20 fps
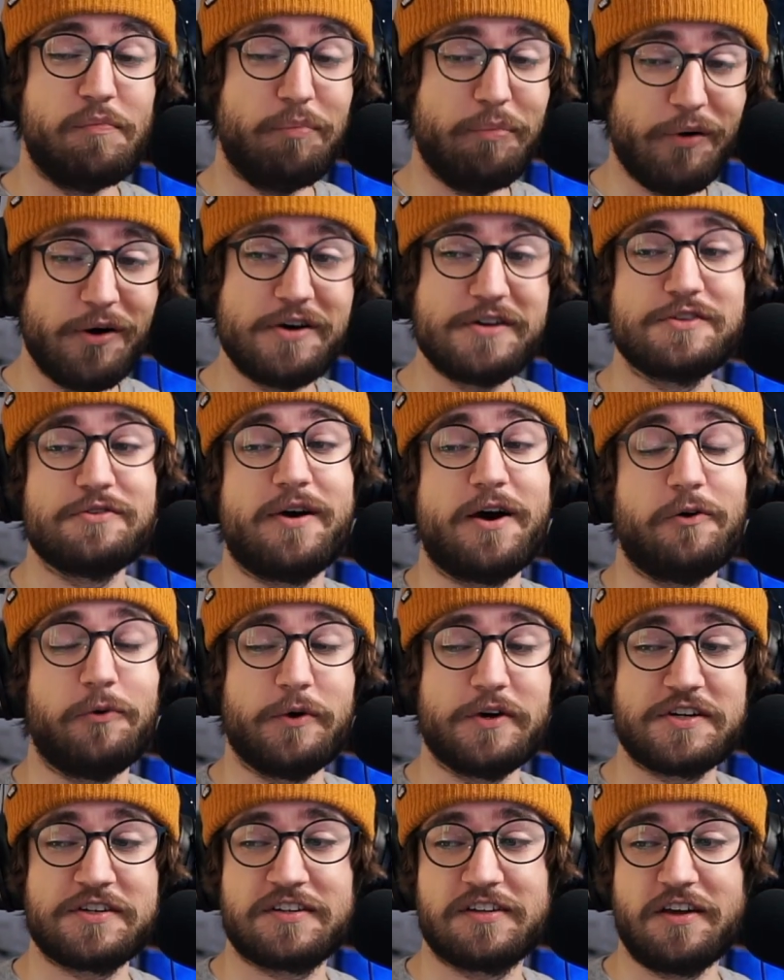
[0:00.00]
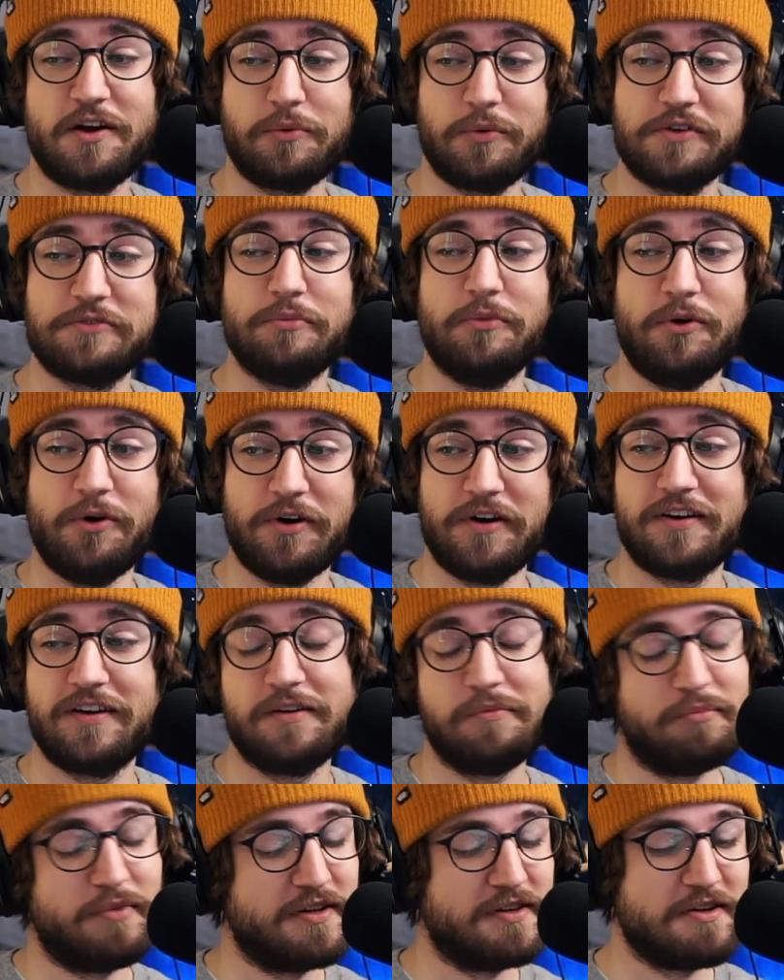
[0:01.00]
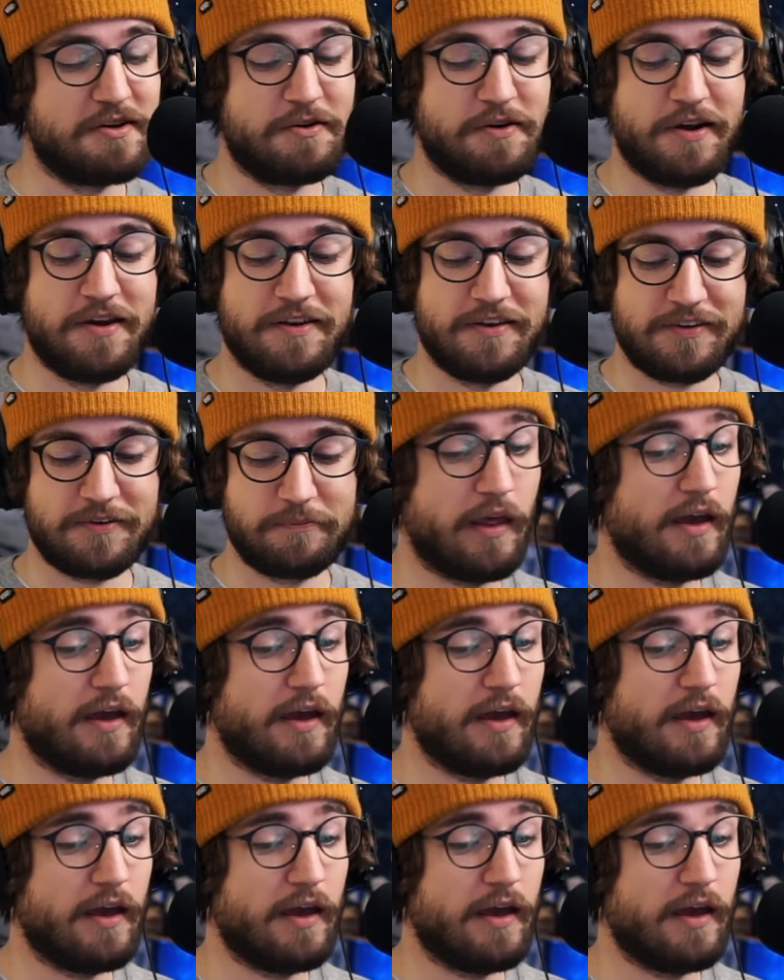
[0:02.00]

Boy, do I wish there was more, but there ain't.